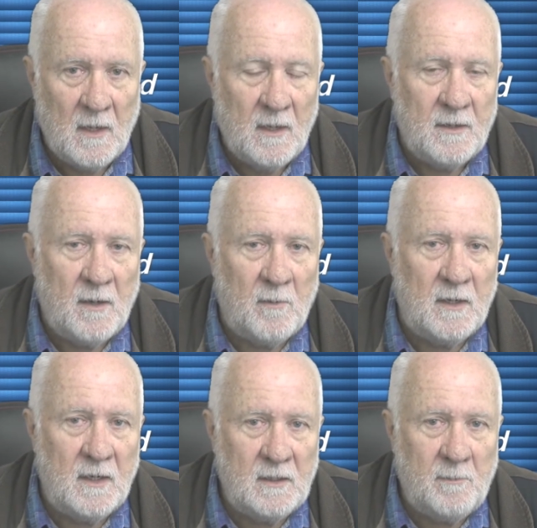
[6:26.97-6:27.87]
then we
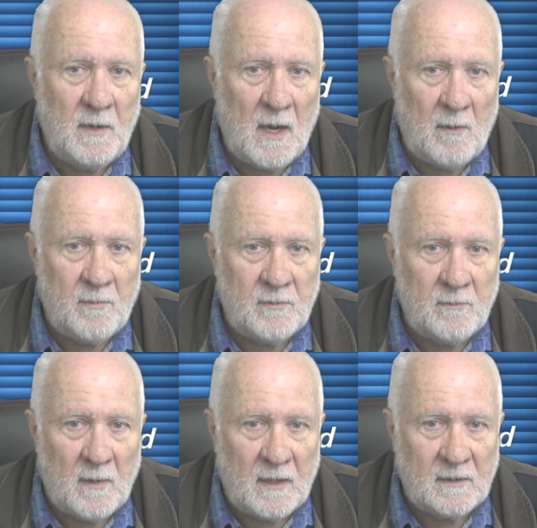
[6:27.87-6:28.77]
need to be able to
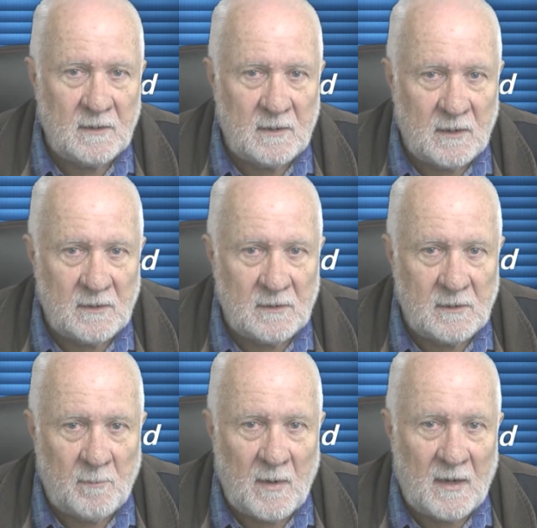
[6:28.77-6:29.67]
make decisions
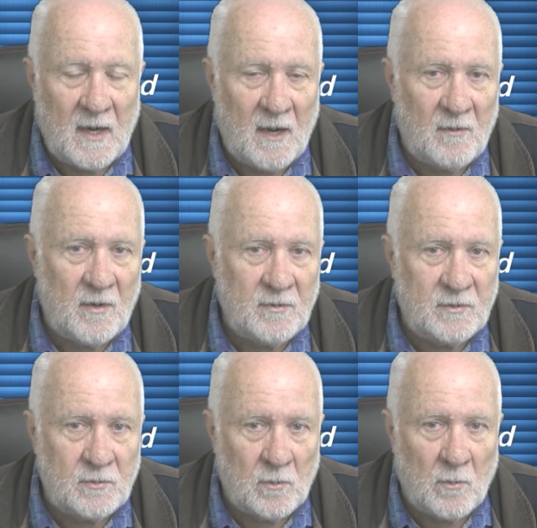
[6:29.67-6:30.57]
about how those
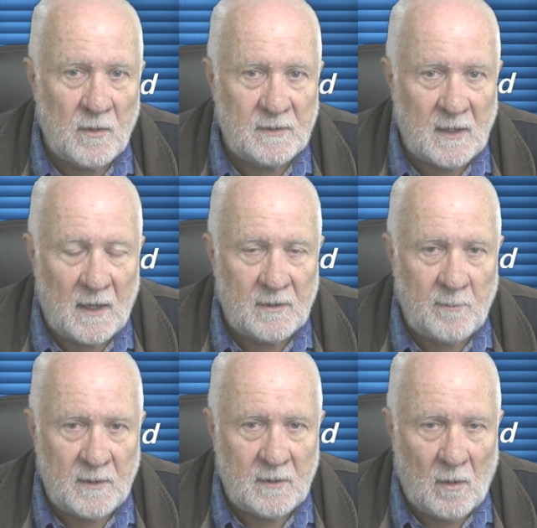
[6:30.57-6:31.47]
stories are to
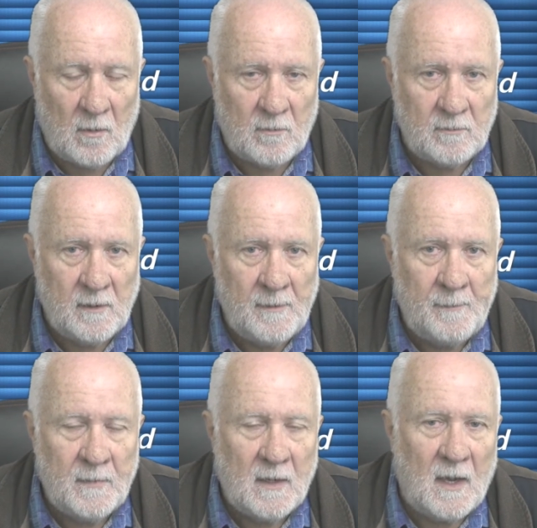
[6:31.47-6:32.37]
be told.
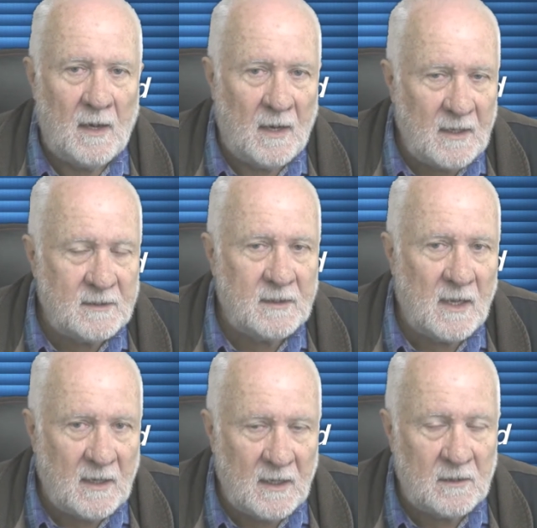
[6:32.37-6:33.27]
Unless they
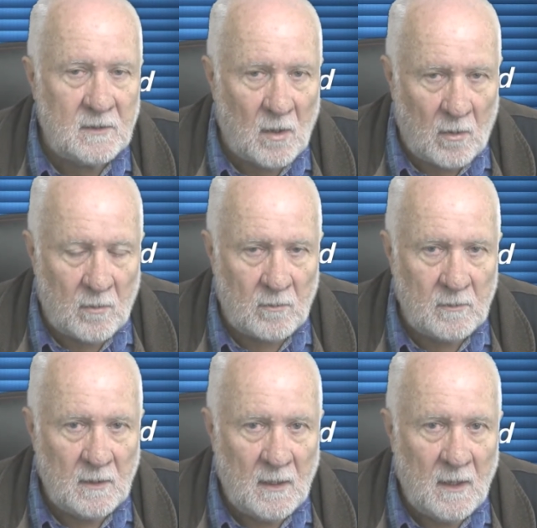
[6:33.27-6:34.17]
get told,
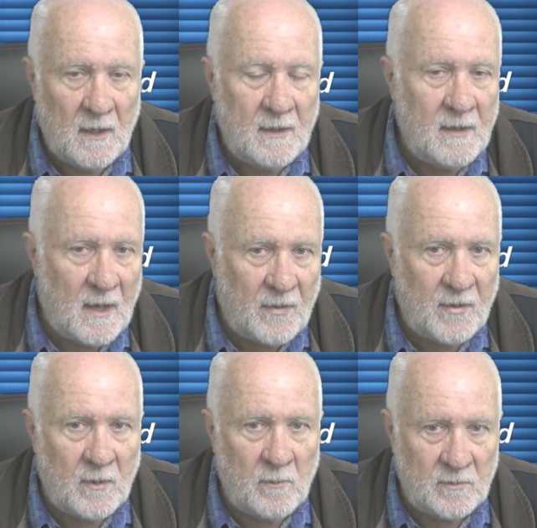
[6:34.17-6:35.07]

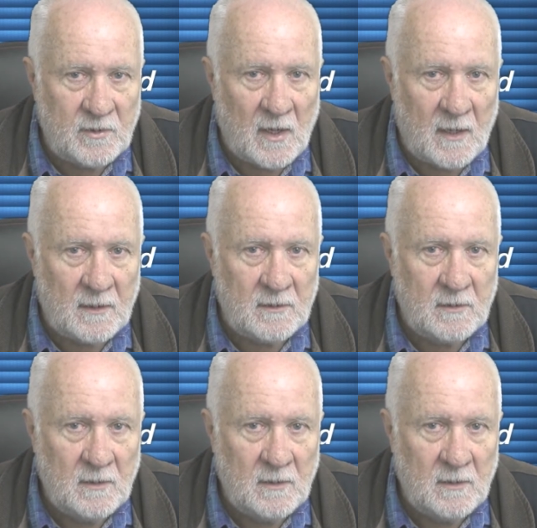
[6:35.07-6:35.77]
nothing will change.